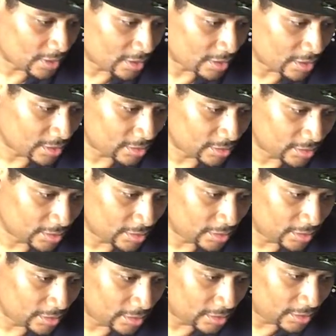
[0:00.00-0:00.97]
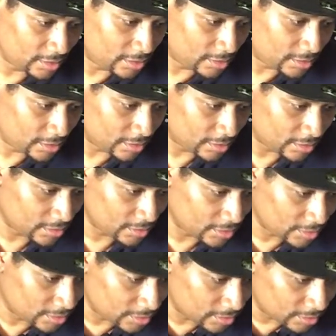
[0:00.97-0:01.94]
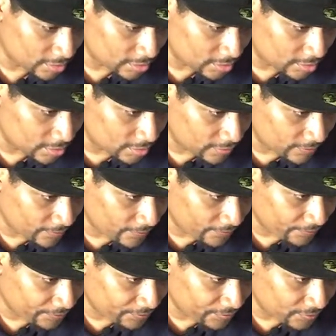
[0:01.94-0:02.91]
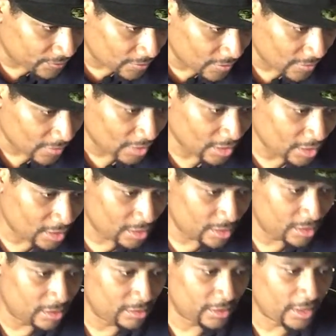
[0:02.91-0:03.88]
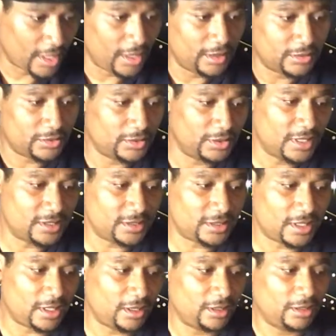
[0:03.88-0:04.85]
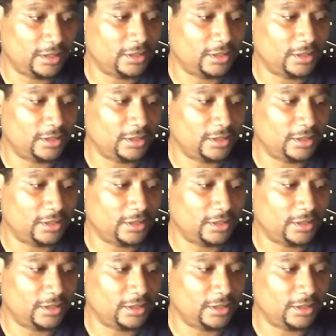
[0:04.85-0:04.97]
okay so let's see.